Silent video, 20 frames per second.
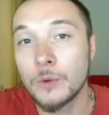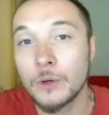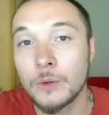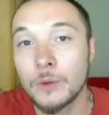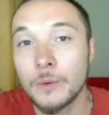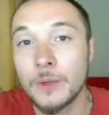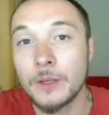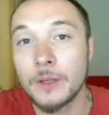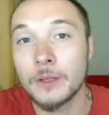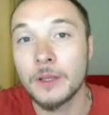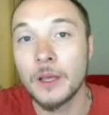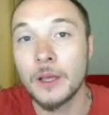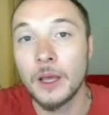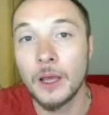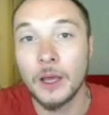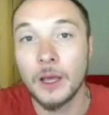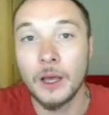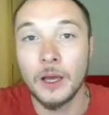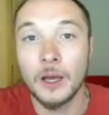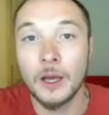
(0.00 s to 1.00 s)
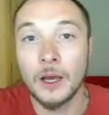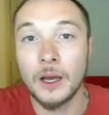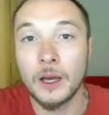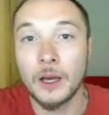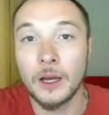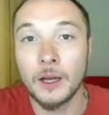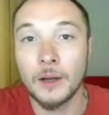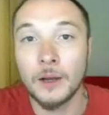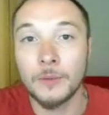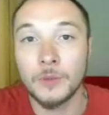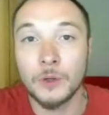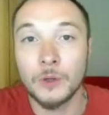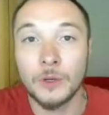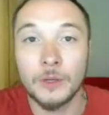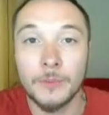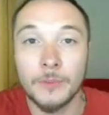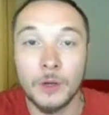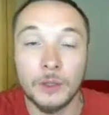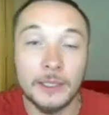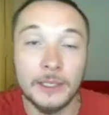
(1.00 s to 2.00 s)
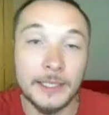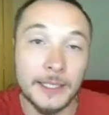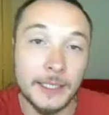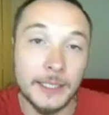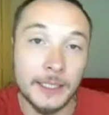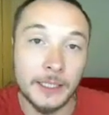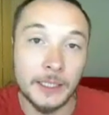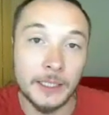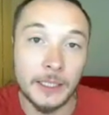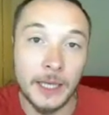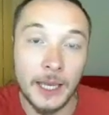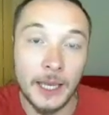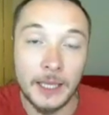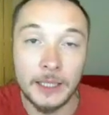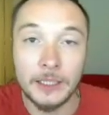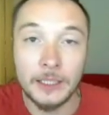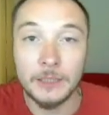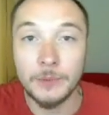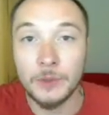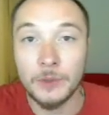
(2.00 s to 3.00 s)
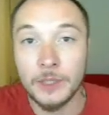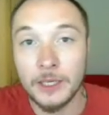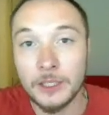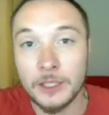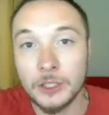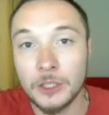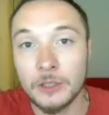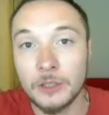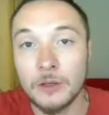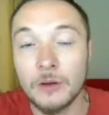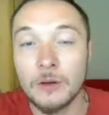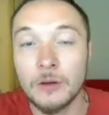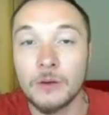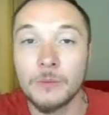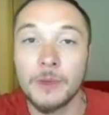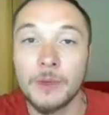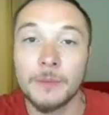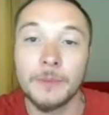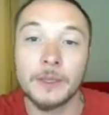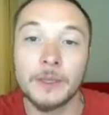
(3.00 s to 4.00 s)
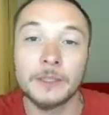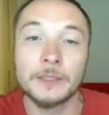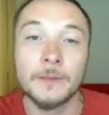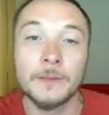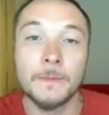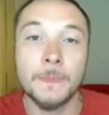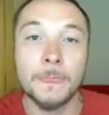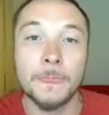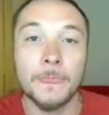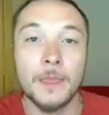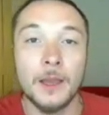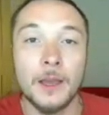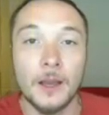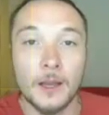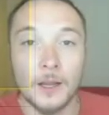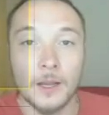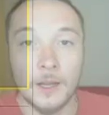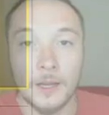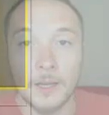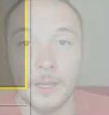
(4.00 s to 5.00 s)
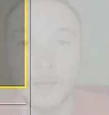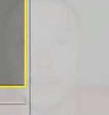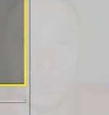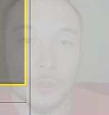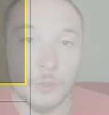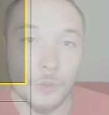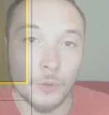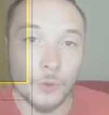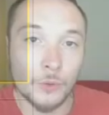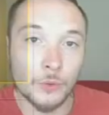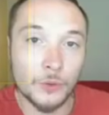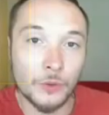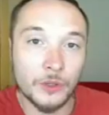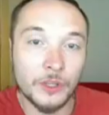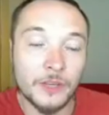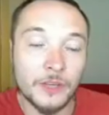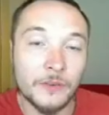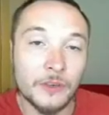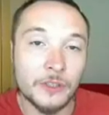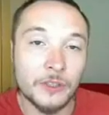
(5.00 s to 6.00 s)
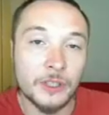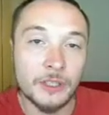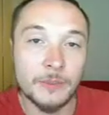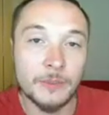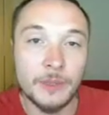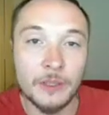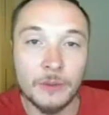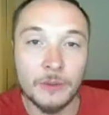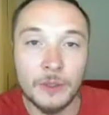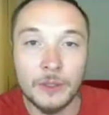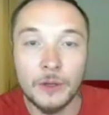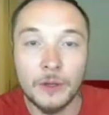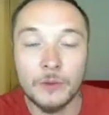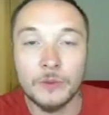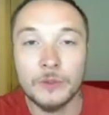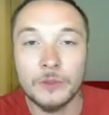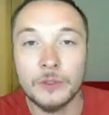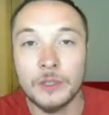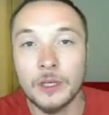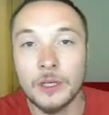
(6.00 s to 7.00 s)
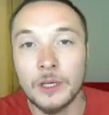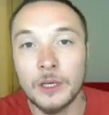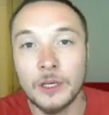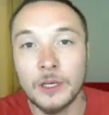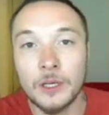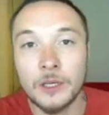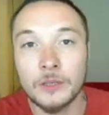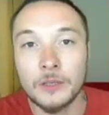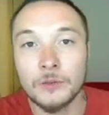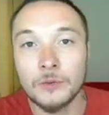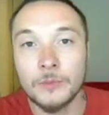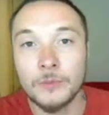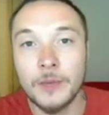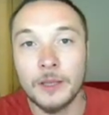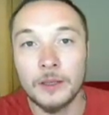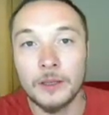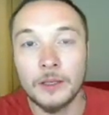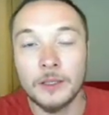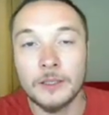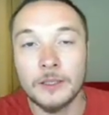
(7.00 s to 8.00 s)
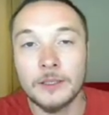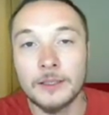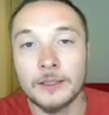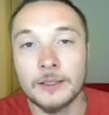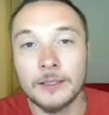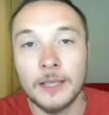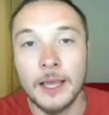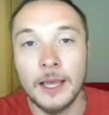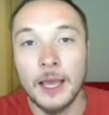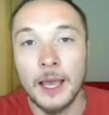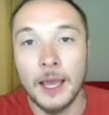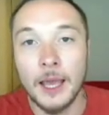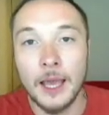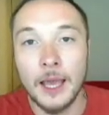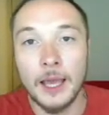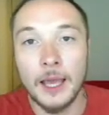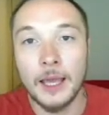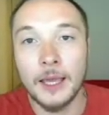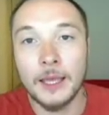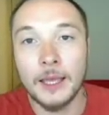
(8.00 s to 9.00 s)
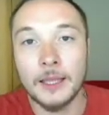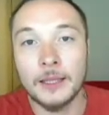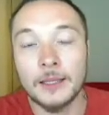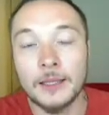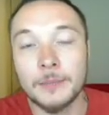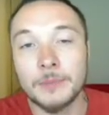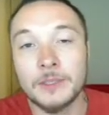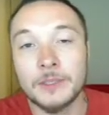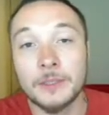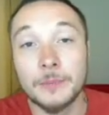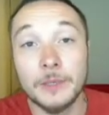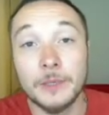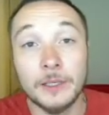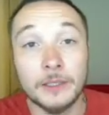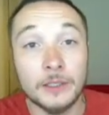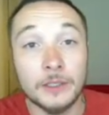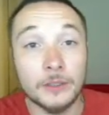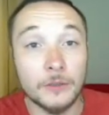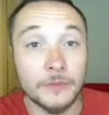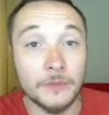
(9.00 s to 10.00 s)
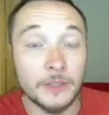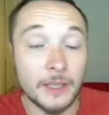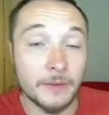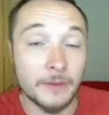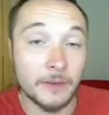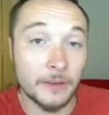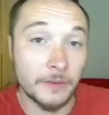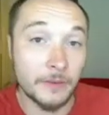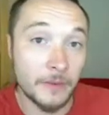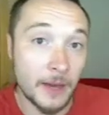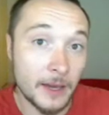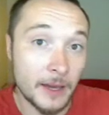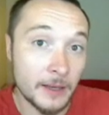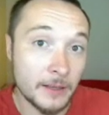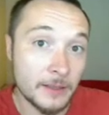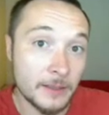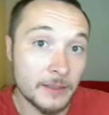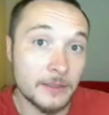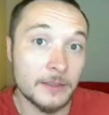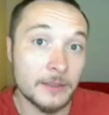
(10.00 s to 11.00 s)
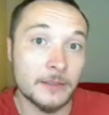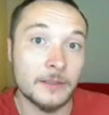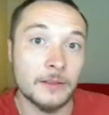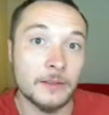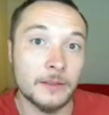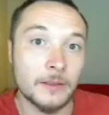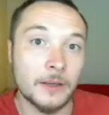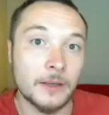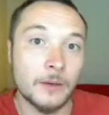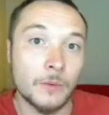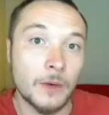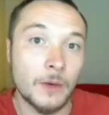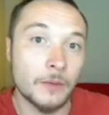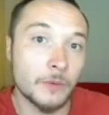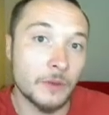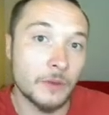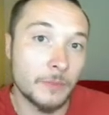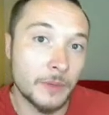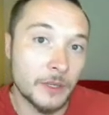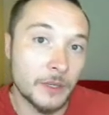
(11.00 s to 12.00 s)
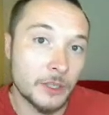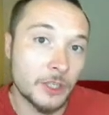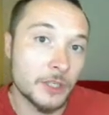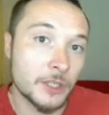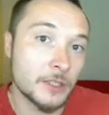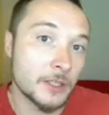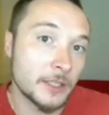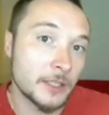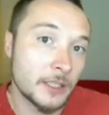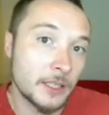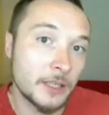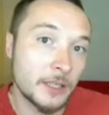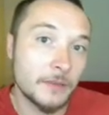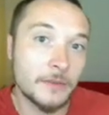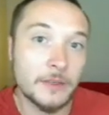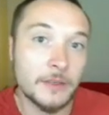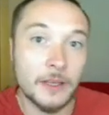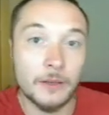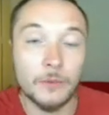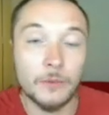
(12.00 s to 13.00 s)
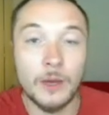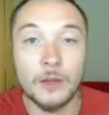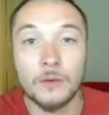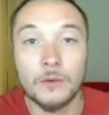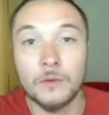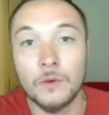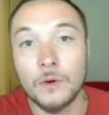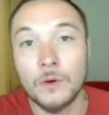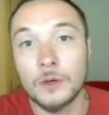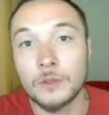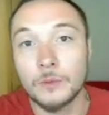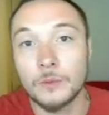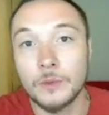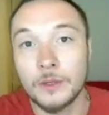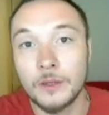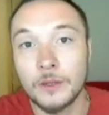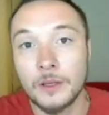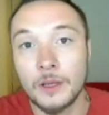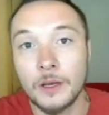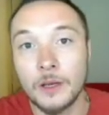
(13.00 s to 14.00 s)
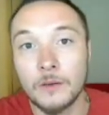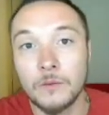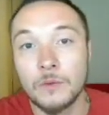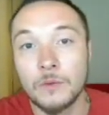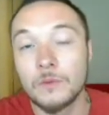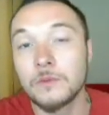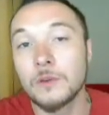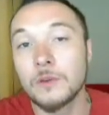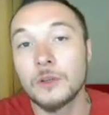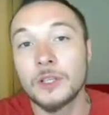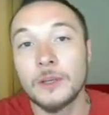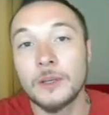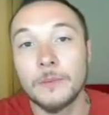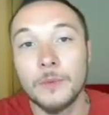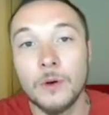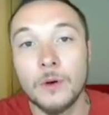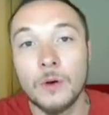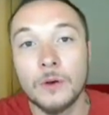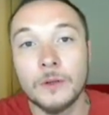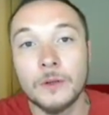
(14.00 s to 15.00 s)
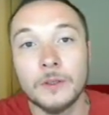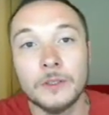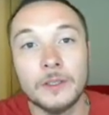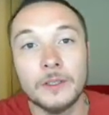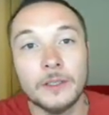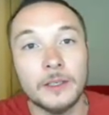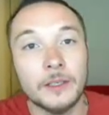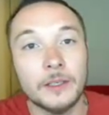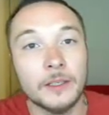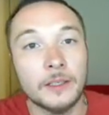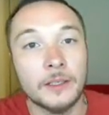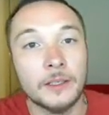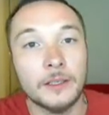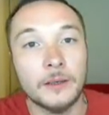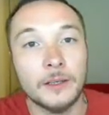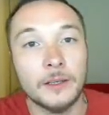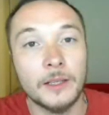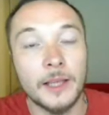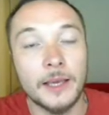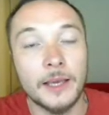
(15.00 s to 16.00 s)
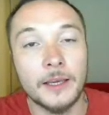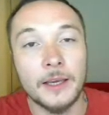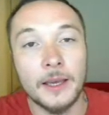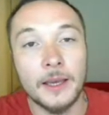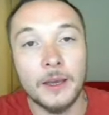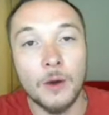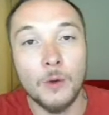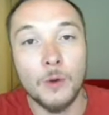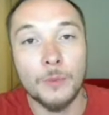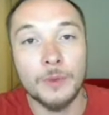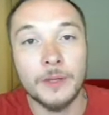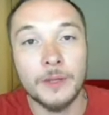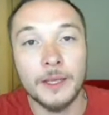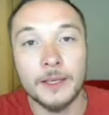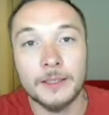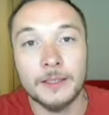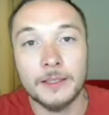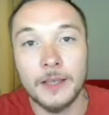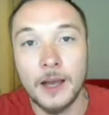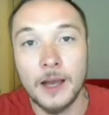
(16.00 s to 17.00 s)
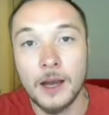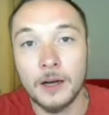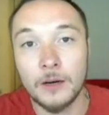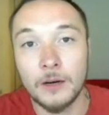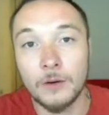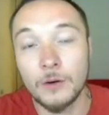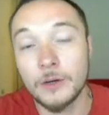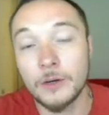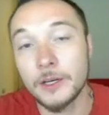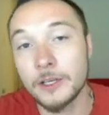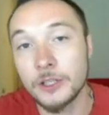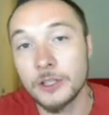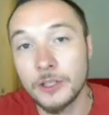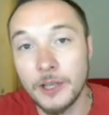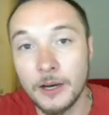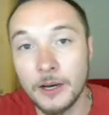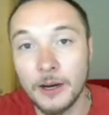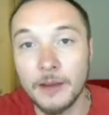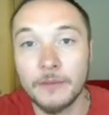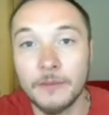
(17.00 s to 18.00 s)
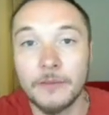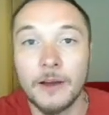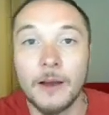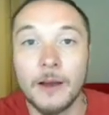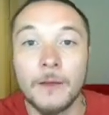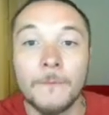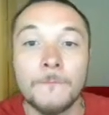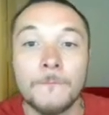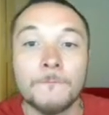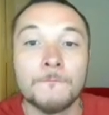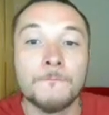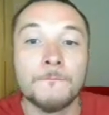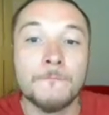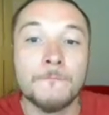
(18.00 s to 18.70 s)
to work with. Uh, I'm talking about linear and exponential color mappings. I'm going to show you the differences between those uh, two methods and the possibilities of saving files, uh, one with PNGs and TIFFs, and one, of course, with uh, full floating point, uh, like OpenEXR or HDRI file.